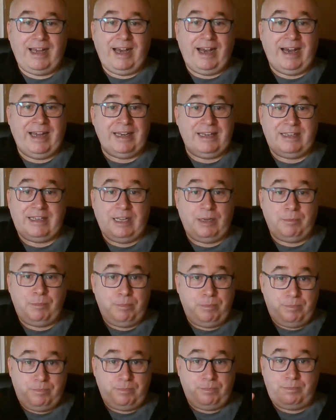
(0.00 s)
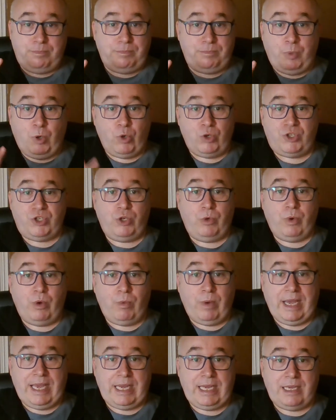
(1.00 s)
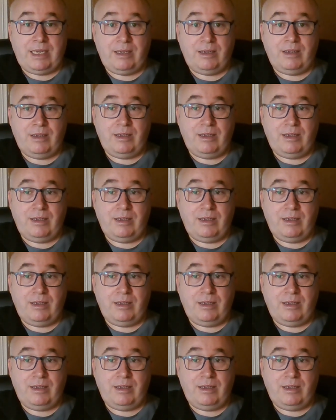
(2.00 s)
and they'll push you away